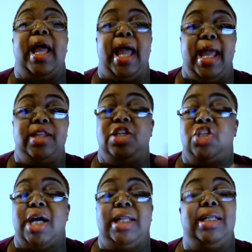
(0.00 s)
and the
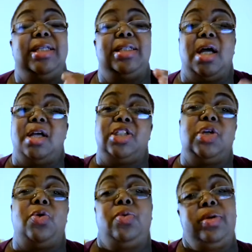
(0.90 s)
shot list are
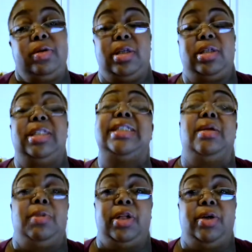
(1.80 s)
so
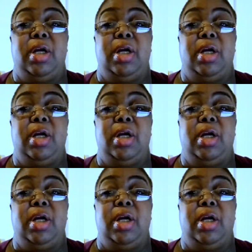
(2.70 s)
similar.